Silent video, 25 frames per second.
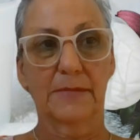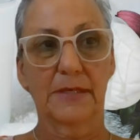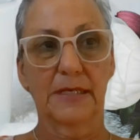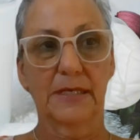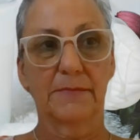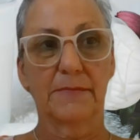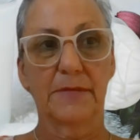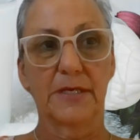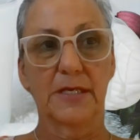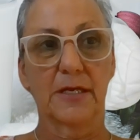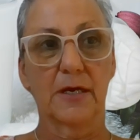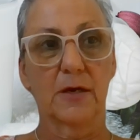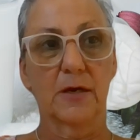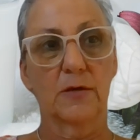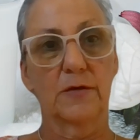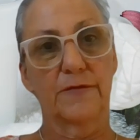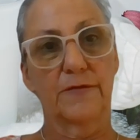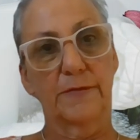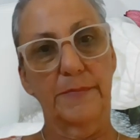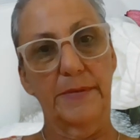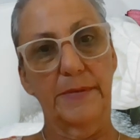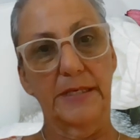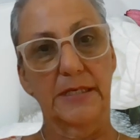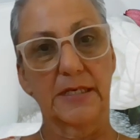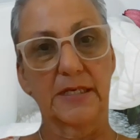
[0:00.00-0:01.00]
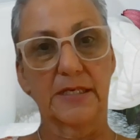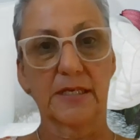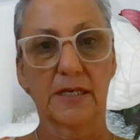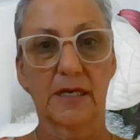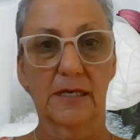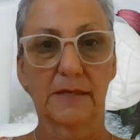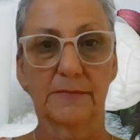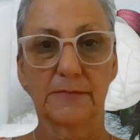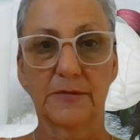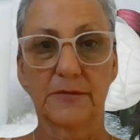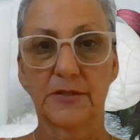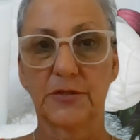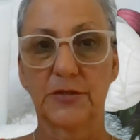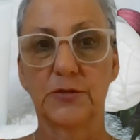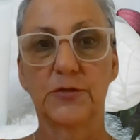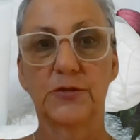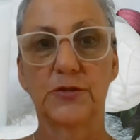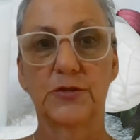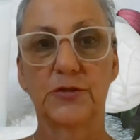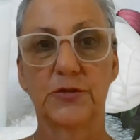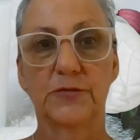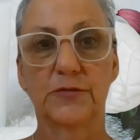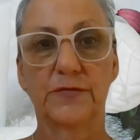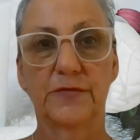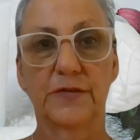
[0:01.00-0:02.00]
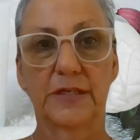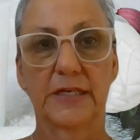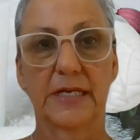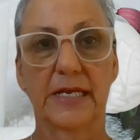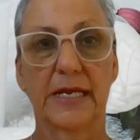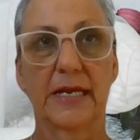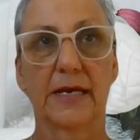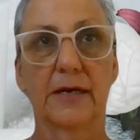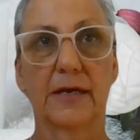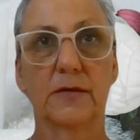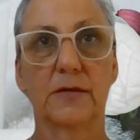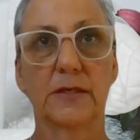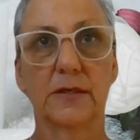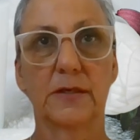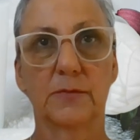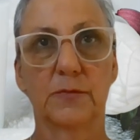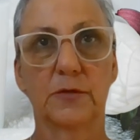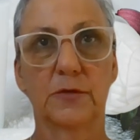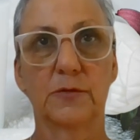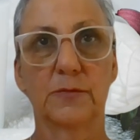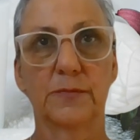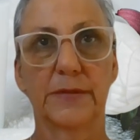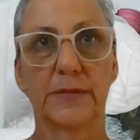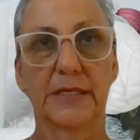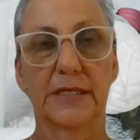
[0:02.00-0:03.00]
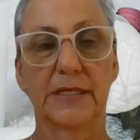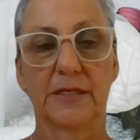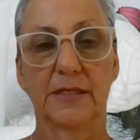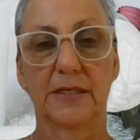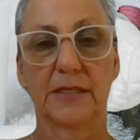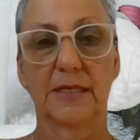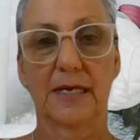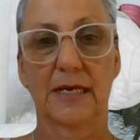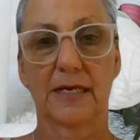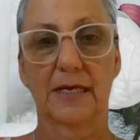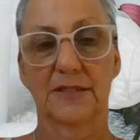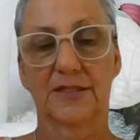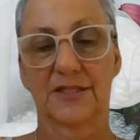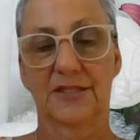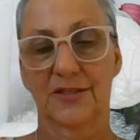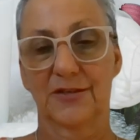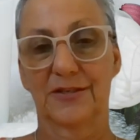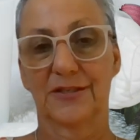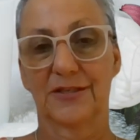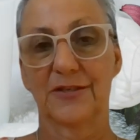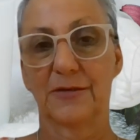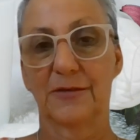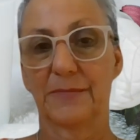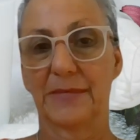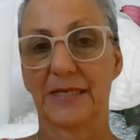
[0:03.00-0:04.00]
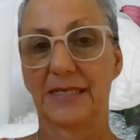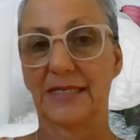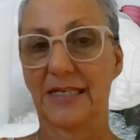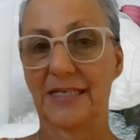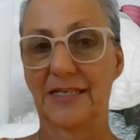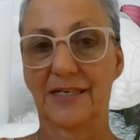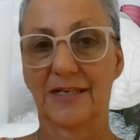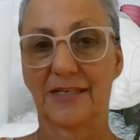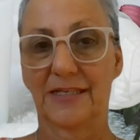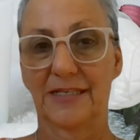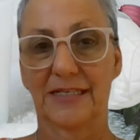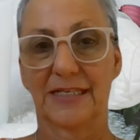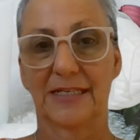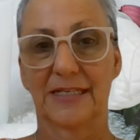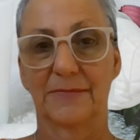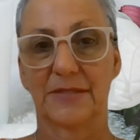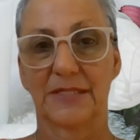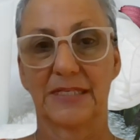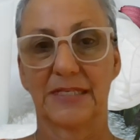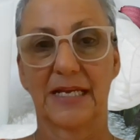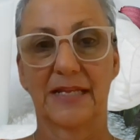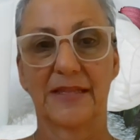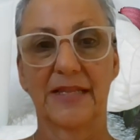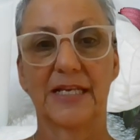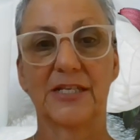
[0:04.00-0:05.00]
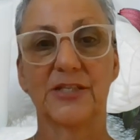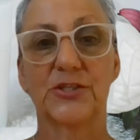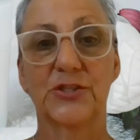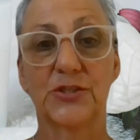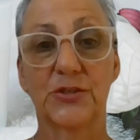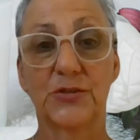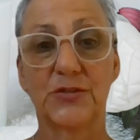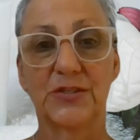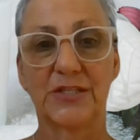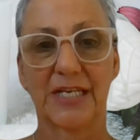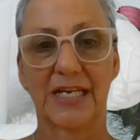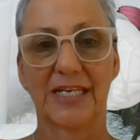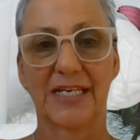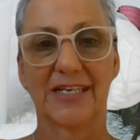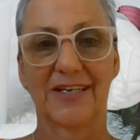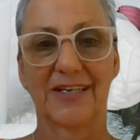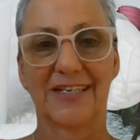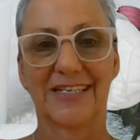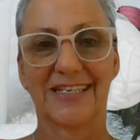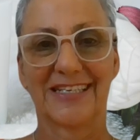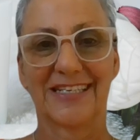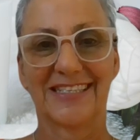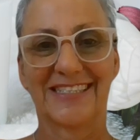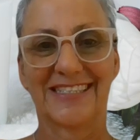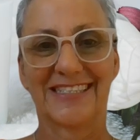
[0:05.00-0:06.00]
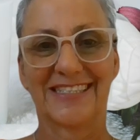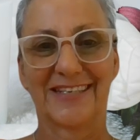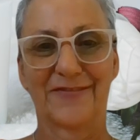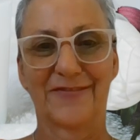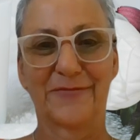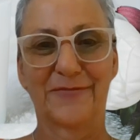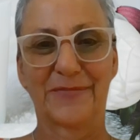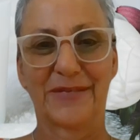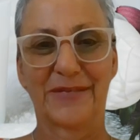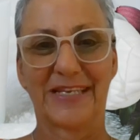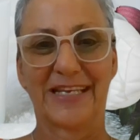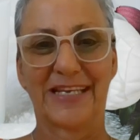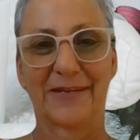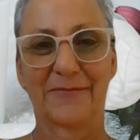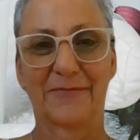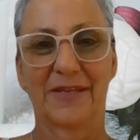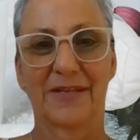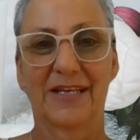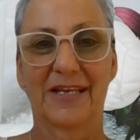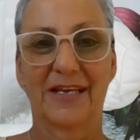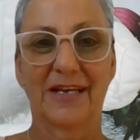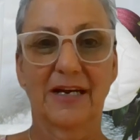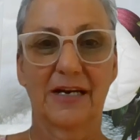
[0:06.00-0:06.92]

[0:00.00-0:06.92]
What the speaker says: Let me know if a better time suits you. For now, it will be, sorry, not Monday night, I keep saying that, Tuesday night at 7 p.m.